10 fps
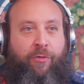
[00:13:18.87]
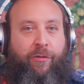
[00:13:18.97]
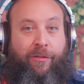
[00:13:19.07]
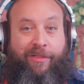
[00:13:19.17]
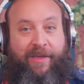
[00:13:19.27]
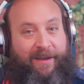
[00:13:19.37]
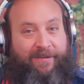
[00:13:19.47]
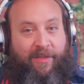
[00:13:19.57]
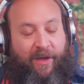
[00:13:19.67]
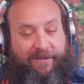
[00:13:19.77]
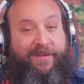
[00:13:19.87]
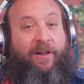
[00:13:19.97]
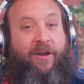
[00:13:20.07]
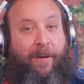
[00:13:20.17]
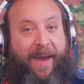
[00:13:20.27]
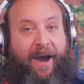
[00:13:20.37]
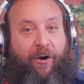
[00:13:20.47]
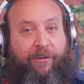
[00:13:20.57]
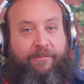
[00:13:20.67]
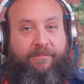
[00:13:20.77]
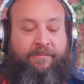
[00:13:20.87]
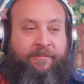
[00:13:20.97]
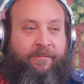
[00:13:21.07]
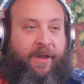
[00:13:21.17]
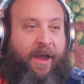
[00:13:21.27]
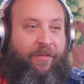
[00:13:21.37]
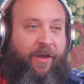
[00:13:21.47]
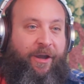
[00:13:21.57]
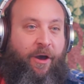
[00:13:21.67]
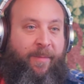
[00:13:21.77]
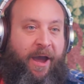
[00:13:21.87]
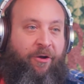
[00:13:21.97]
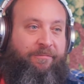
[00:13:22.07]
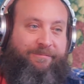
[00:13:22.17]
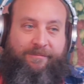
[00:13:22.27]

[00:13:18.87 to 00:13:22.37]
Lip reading: they still come out, and they come out